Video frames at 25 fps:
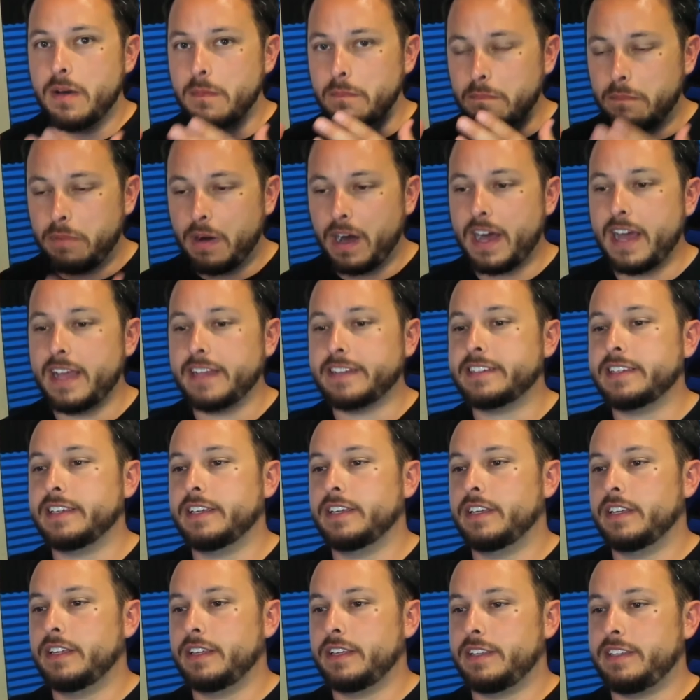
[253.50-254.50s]
But
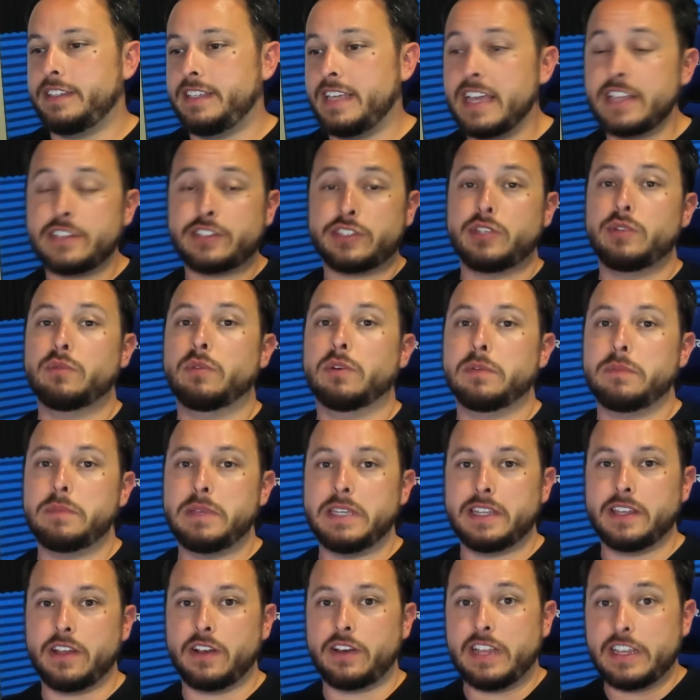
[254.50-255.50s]
yes, you will
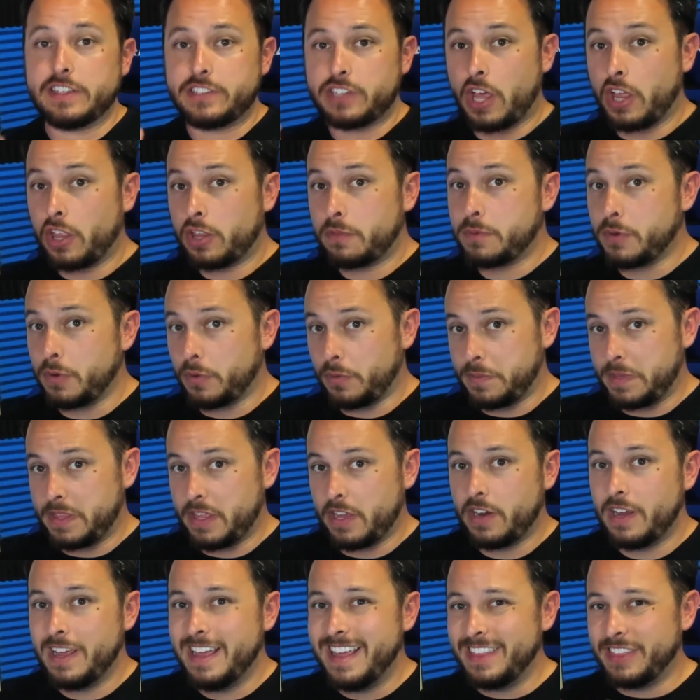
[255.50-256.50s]
be there. Yes, other people will be
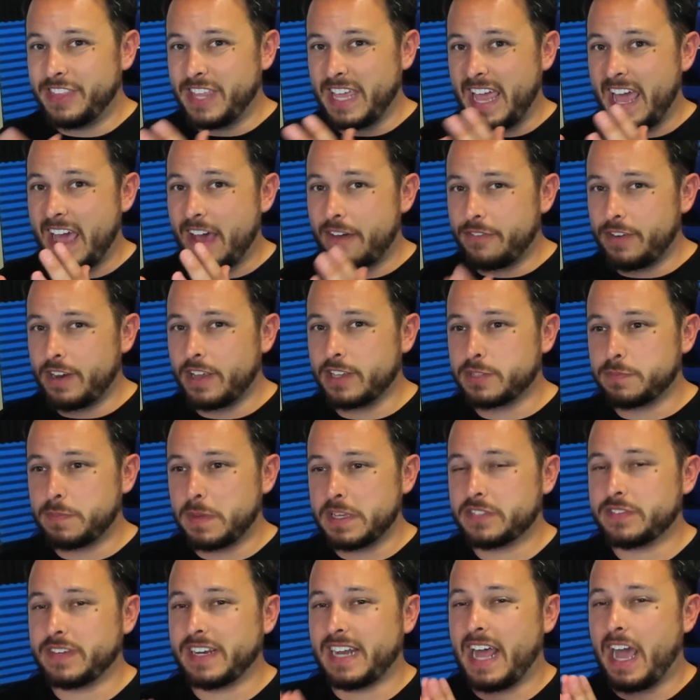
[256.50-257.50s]
there. They have not
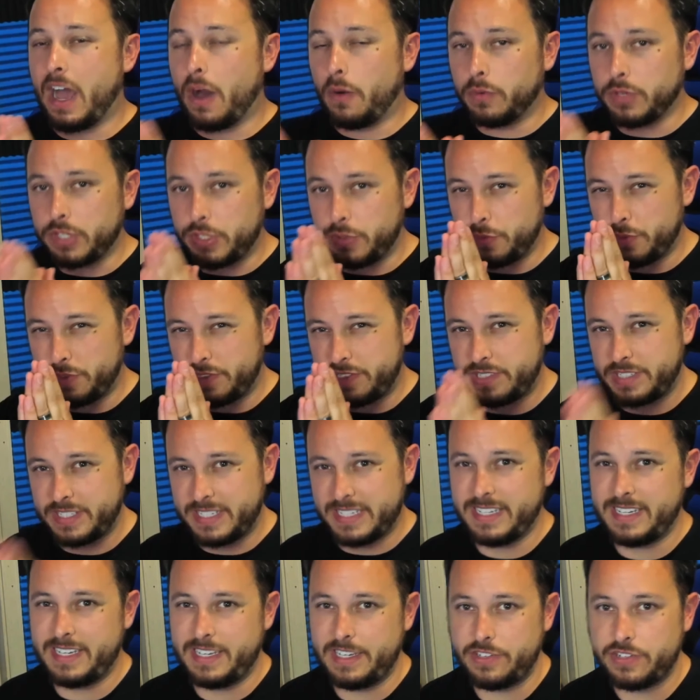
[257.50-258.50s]
specified how will you
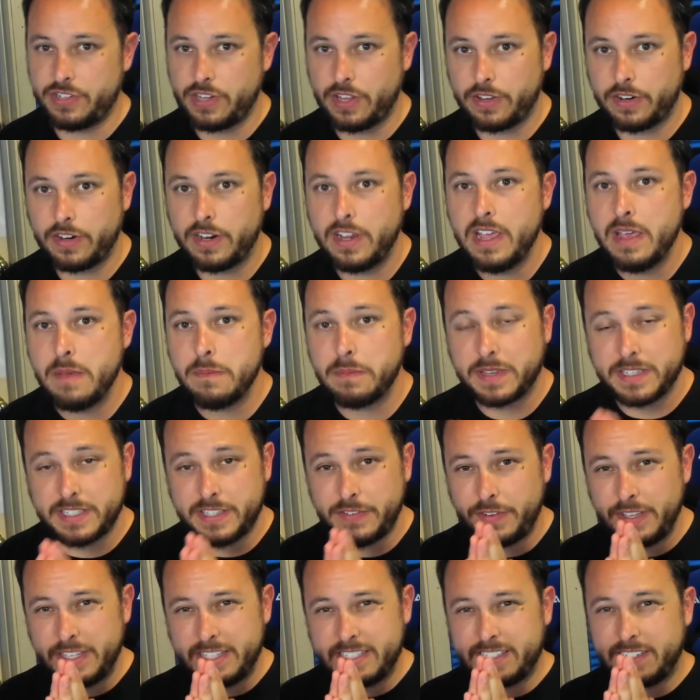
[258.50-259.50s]
see each other. Because
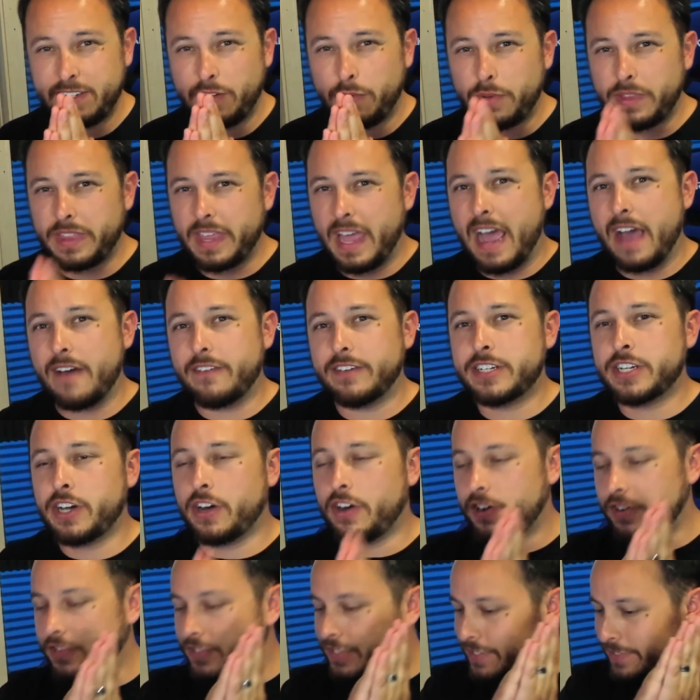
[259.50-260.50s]
if it's still with
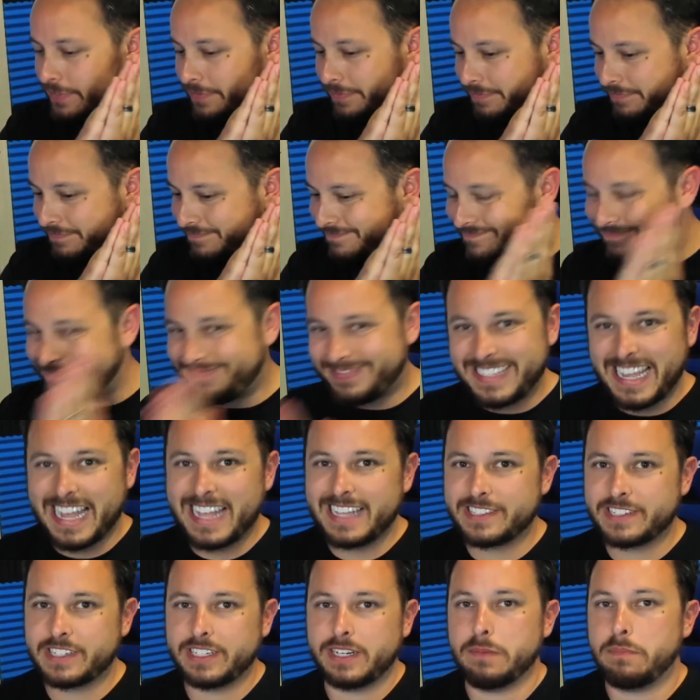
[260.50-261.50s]
avatars,
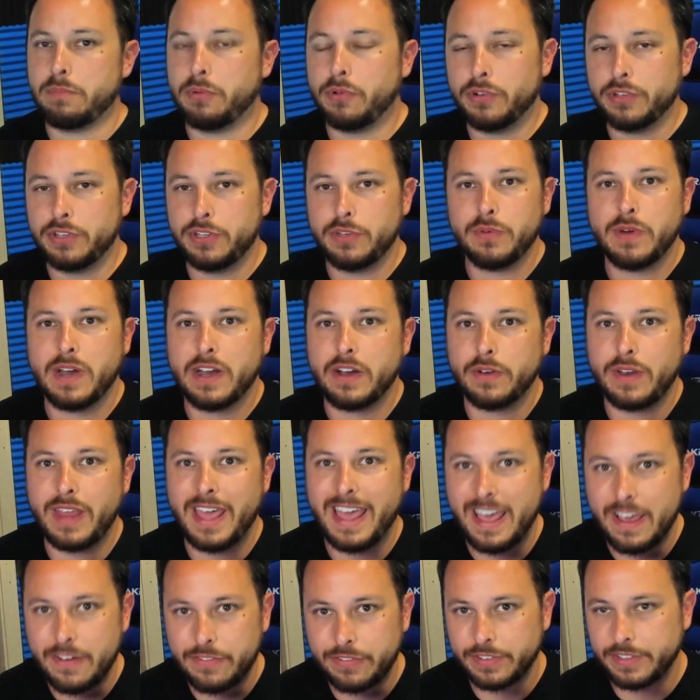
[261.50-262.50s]
that's going to pull you out
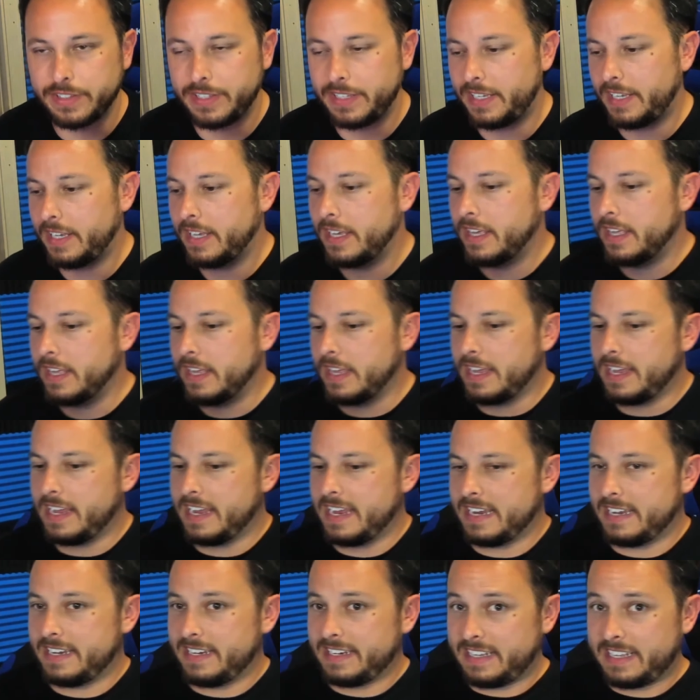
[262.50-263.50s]
heavily.
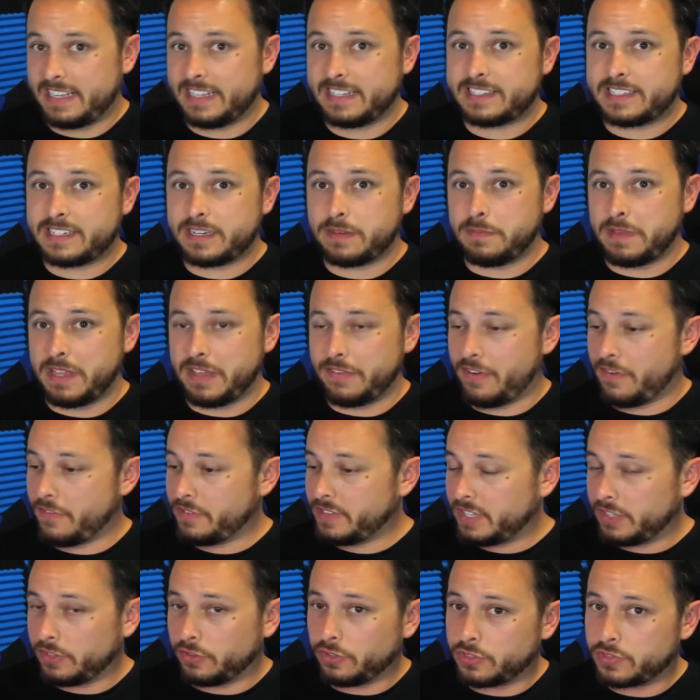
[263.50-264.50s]
It needs to be, if
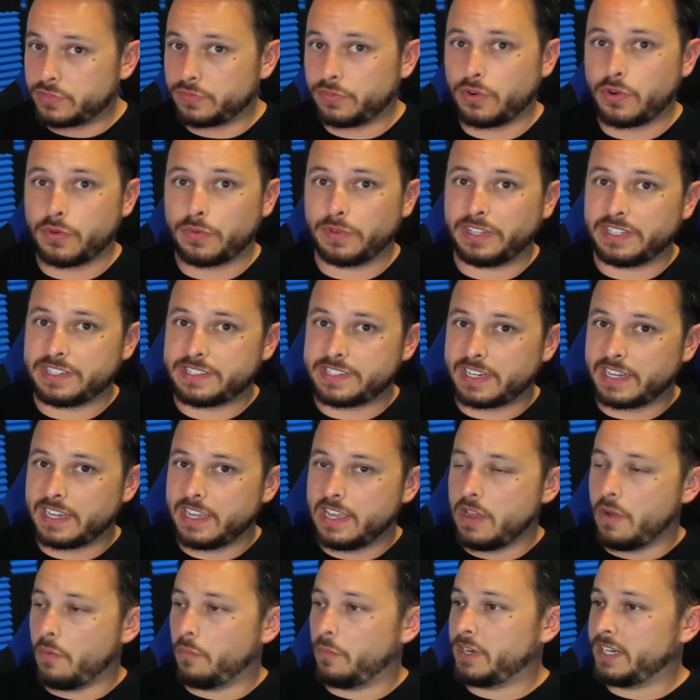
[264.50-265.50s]
everything looks photorealistic,
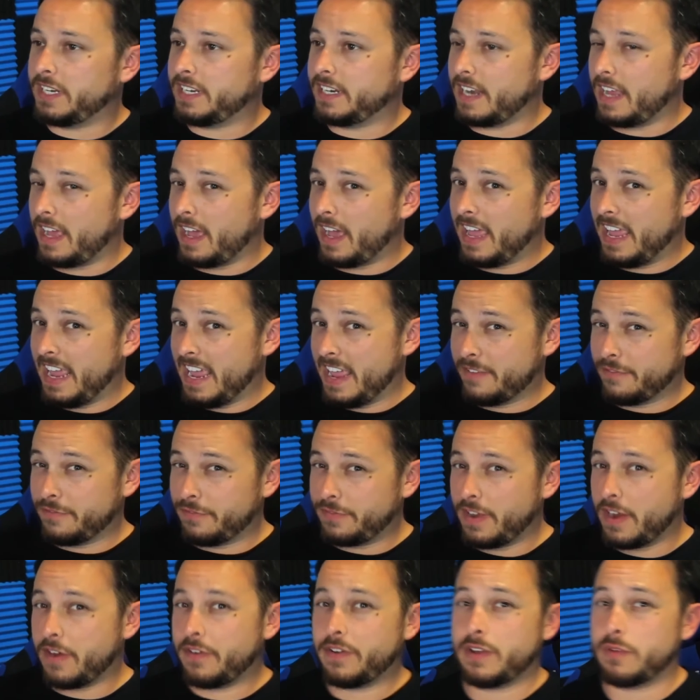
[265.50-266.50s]
we need a
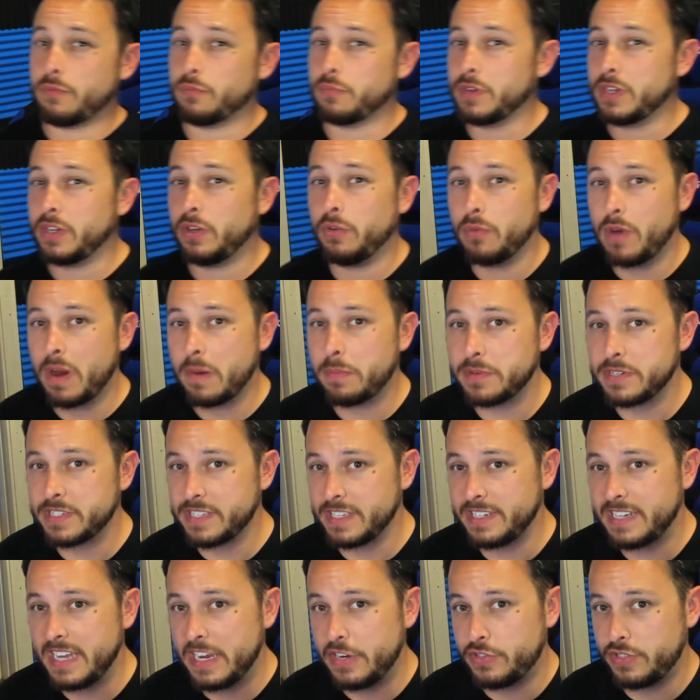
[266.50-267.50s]
very real
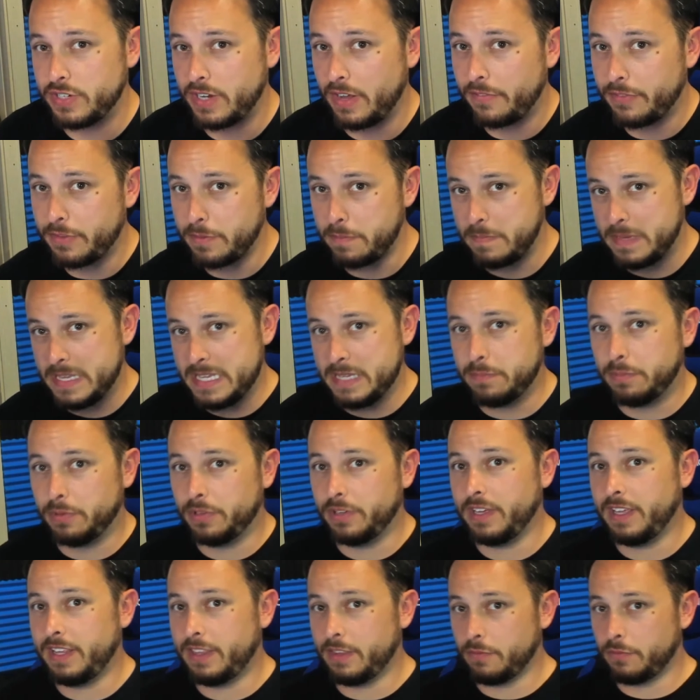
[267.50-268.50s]
representation of the
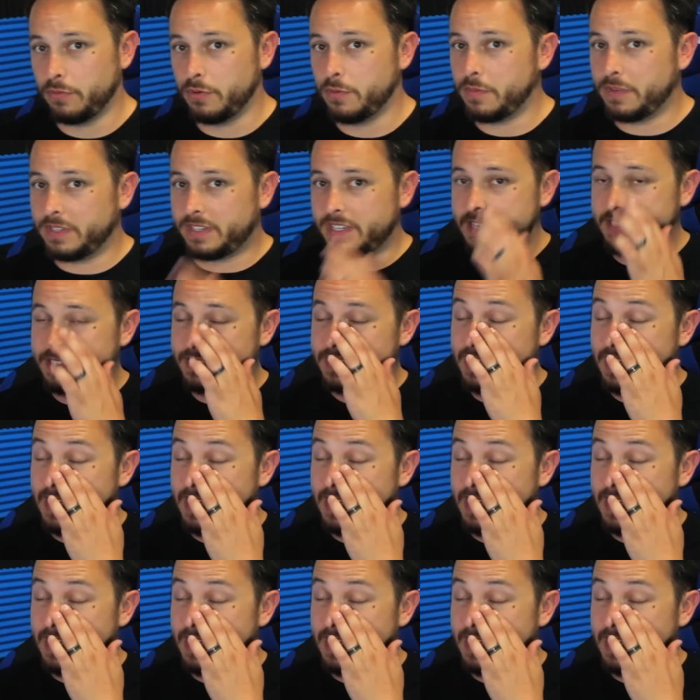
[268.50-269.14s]
people in the room with us.